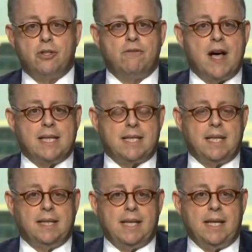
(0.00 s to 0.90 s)
the additional
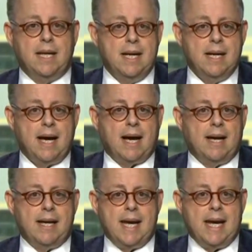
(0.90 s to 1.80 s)
volatility.
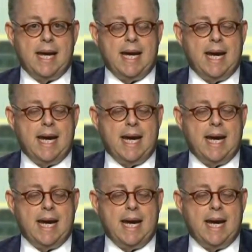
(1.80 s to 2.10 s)
By